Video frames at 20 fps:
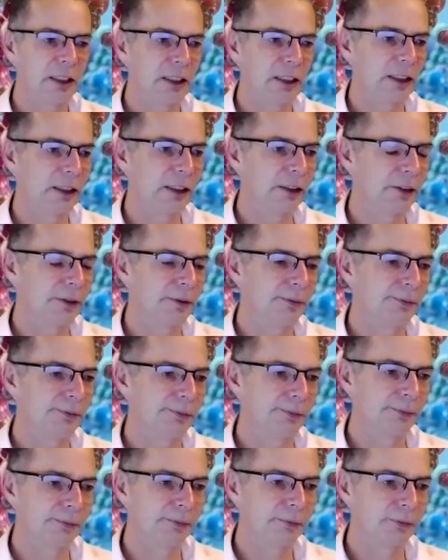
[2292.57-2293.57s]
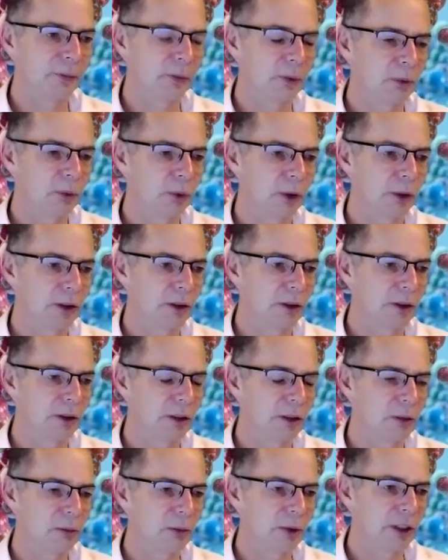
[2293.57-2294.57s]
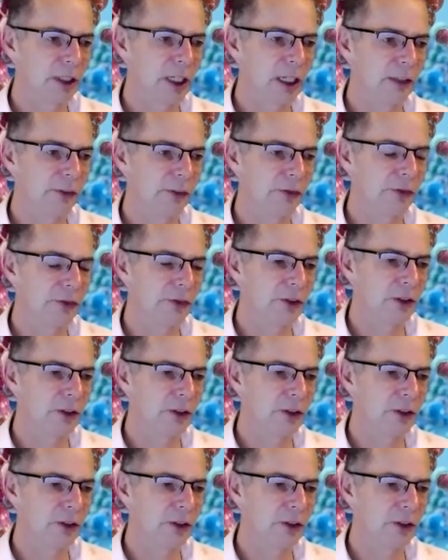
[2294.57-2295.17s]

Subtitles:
would have